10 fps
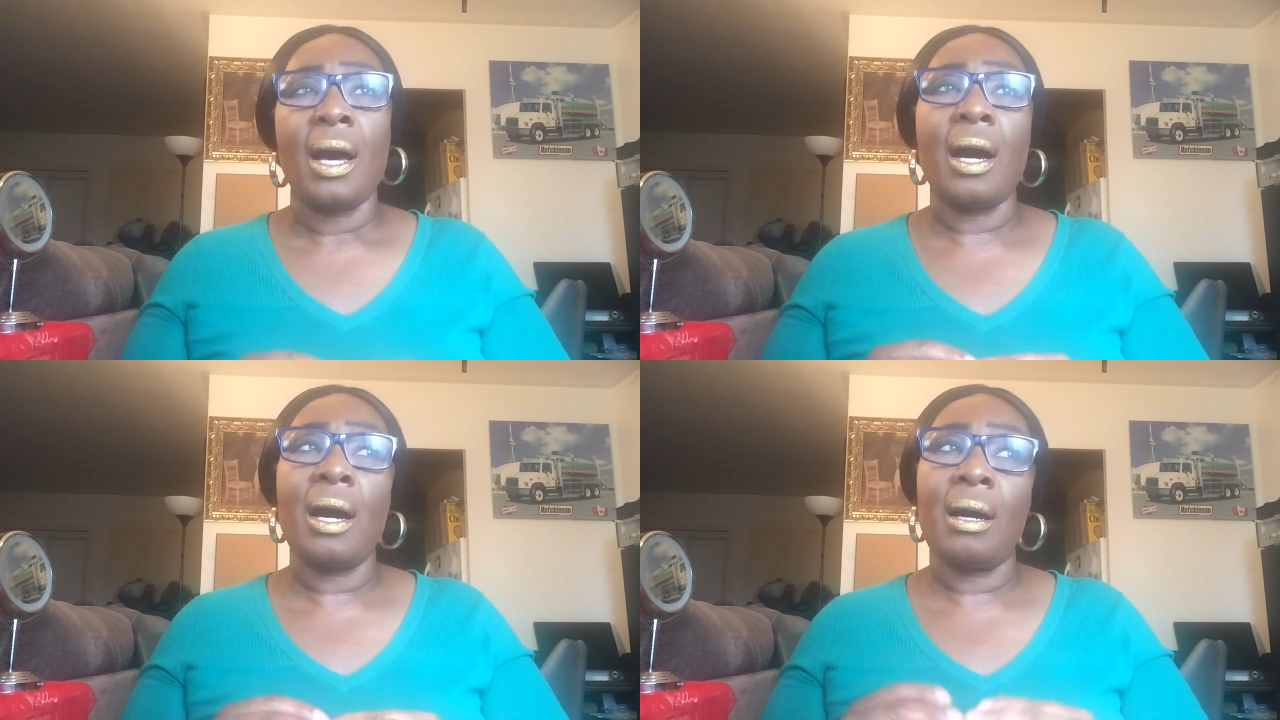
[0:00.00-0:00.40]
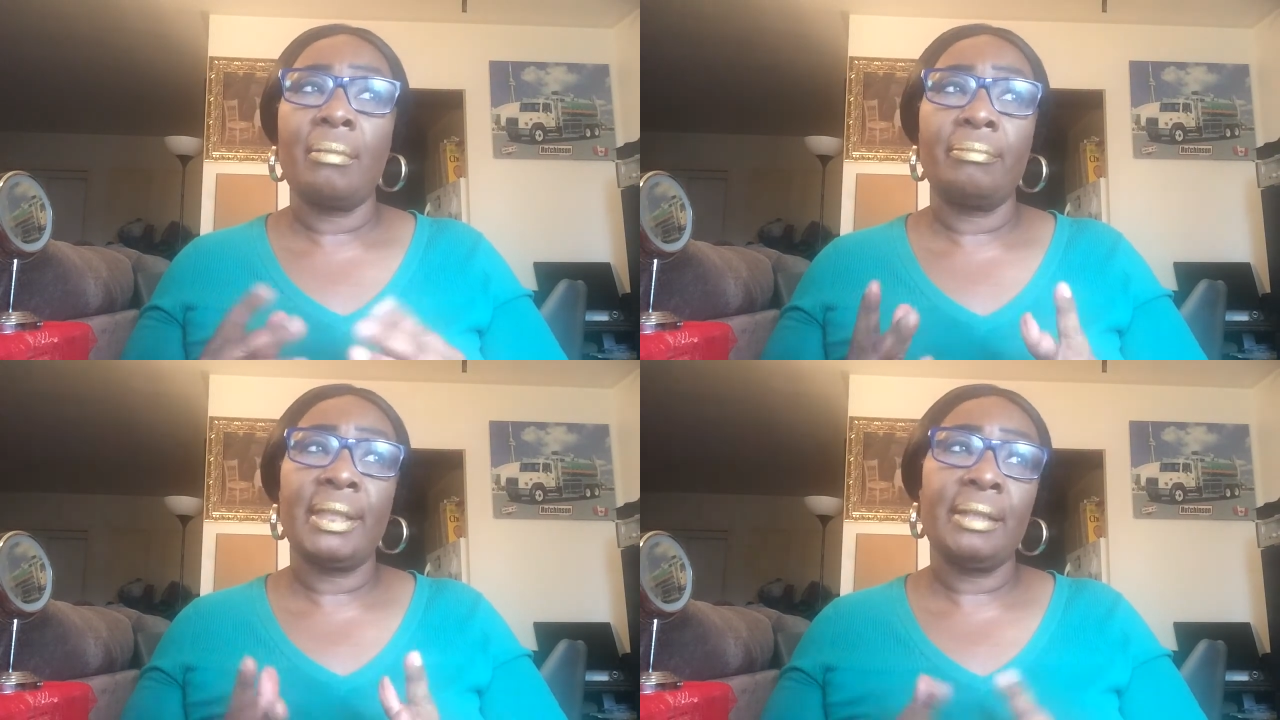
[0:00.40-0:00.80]

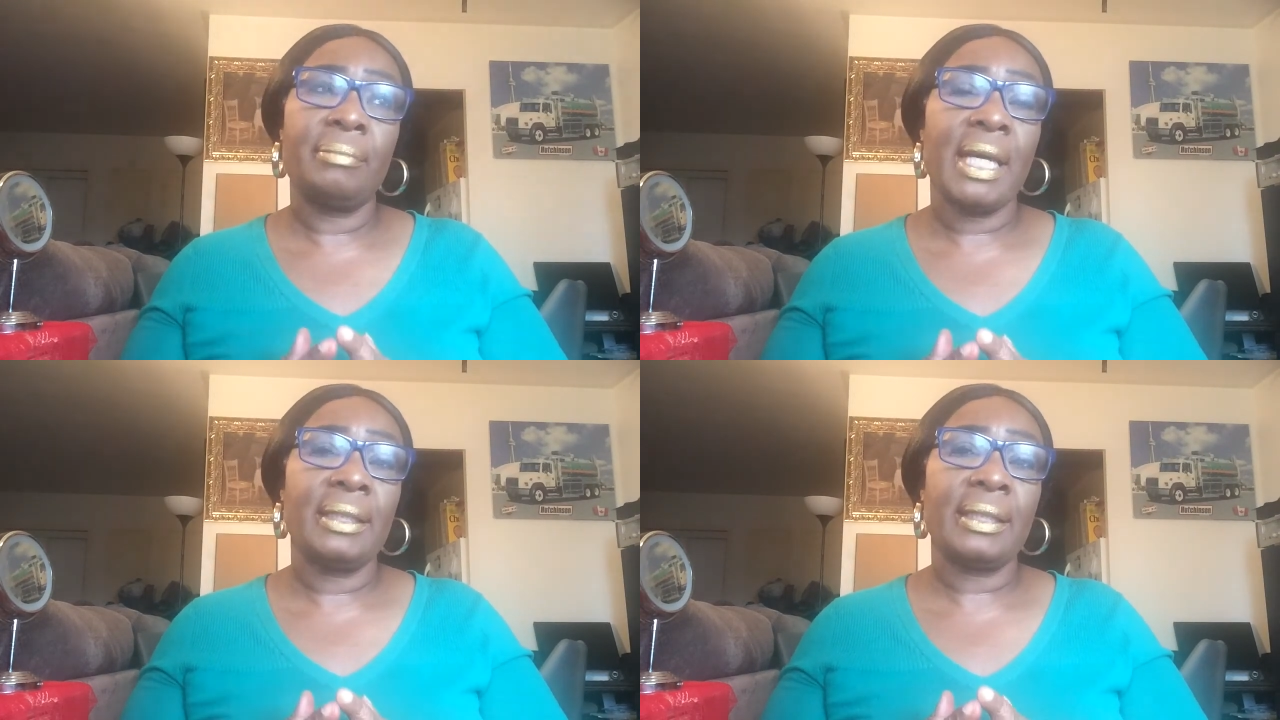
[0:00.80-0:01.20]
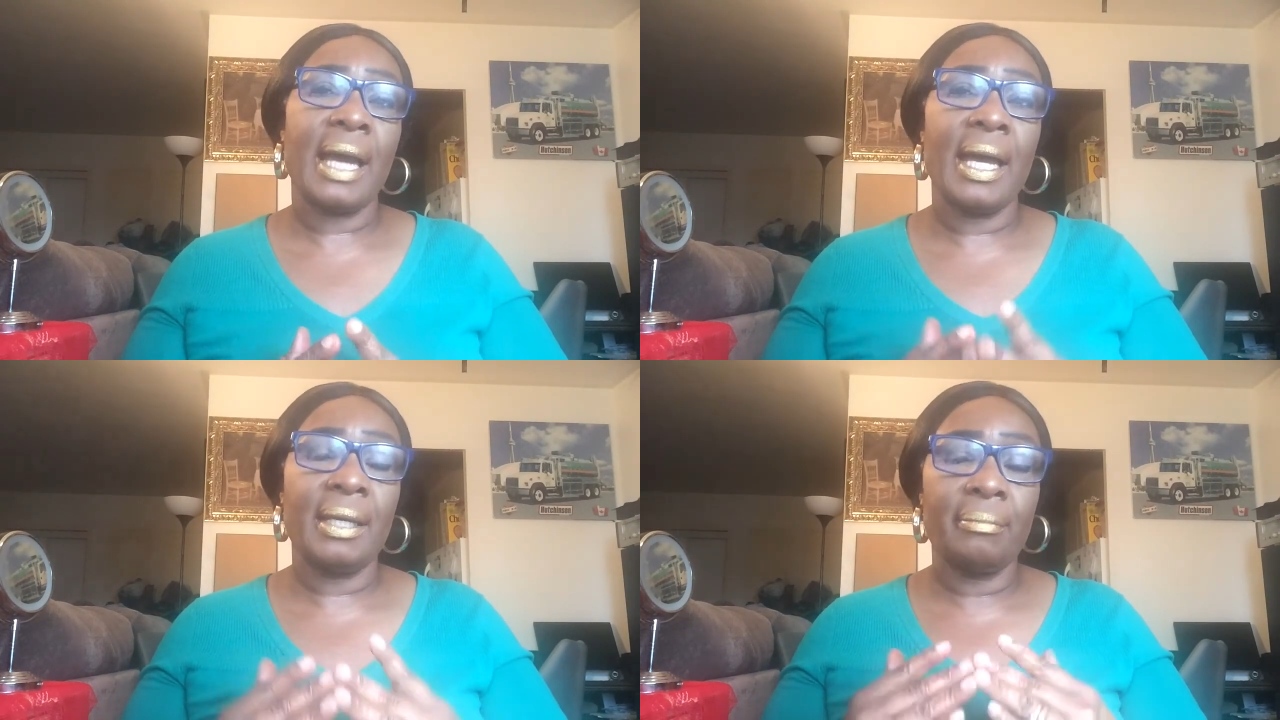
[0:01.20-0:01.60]
In my
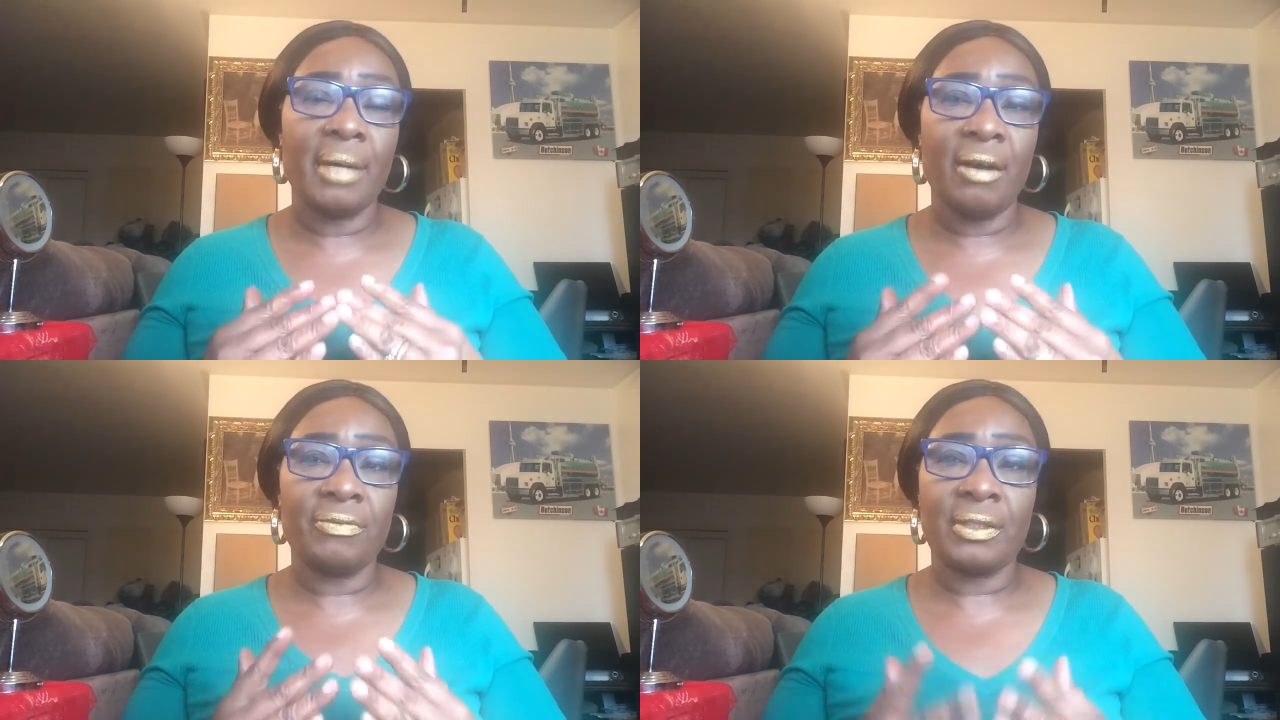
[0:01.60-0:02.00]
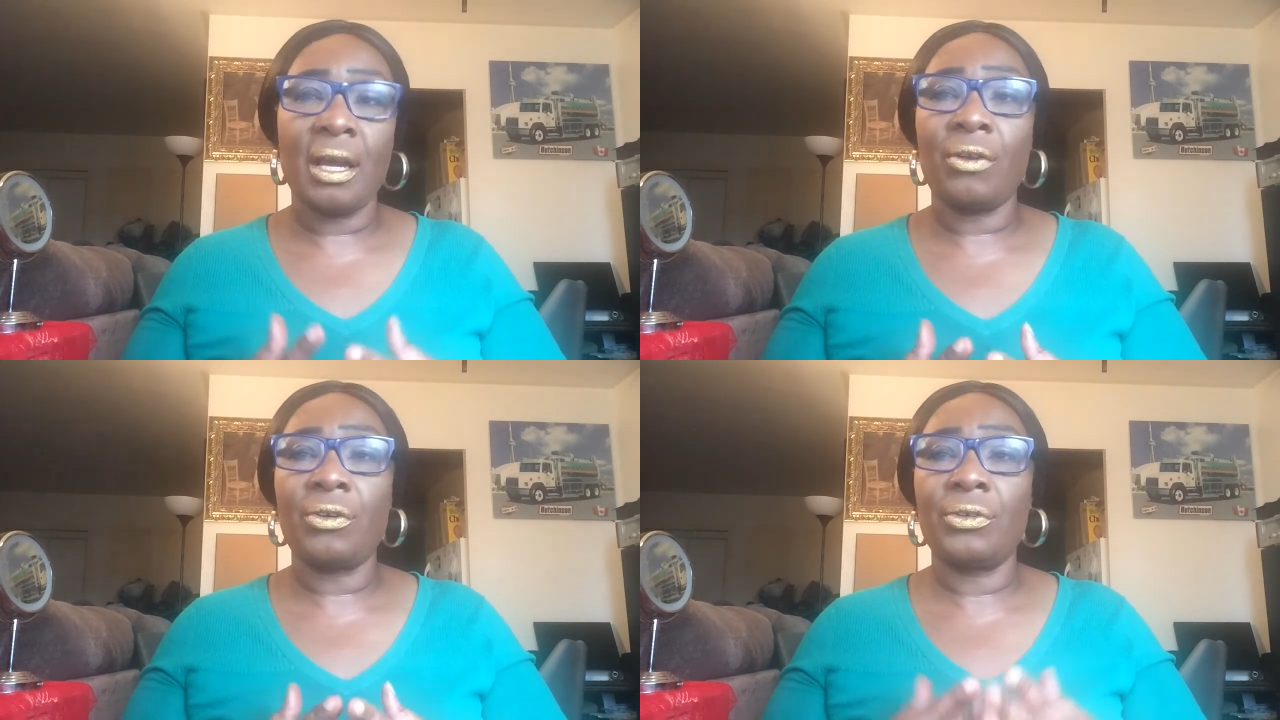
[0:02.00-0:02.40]
time of
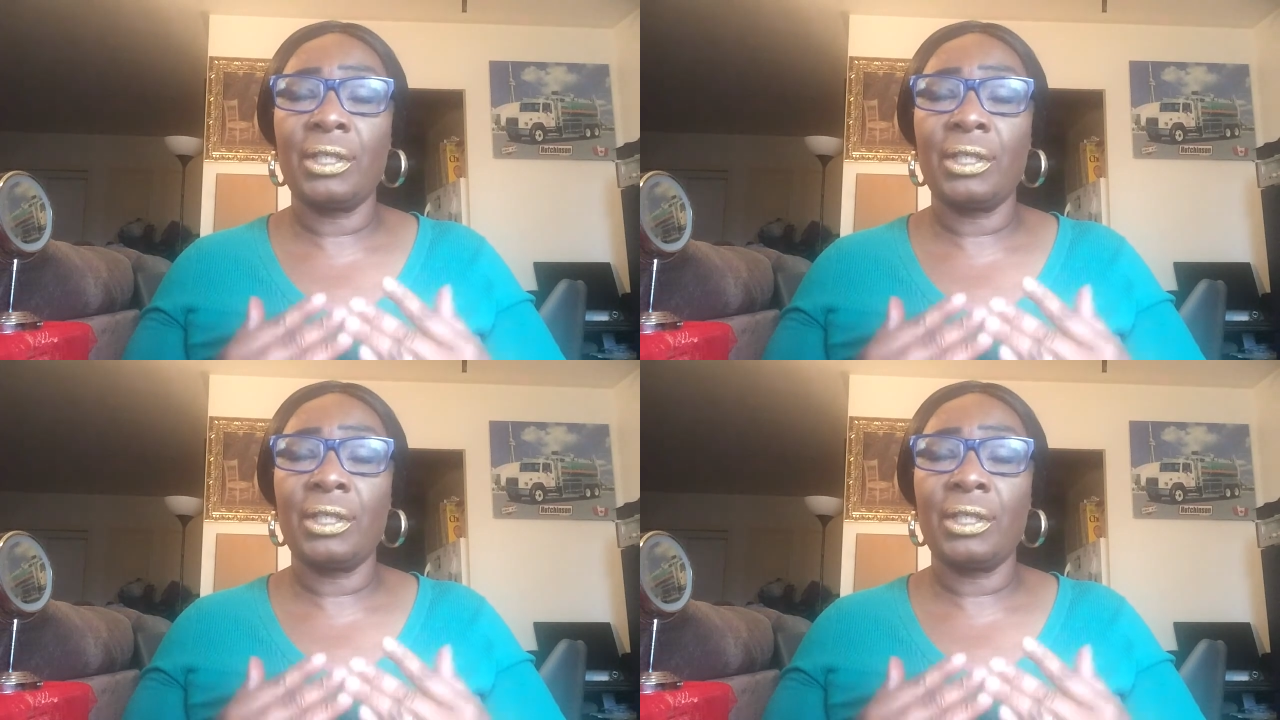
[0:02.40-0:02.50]
sorrow,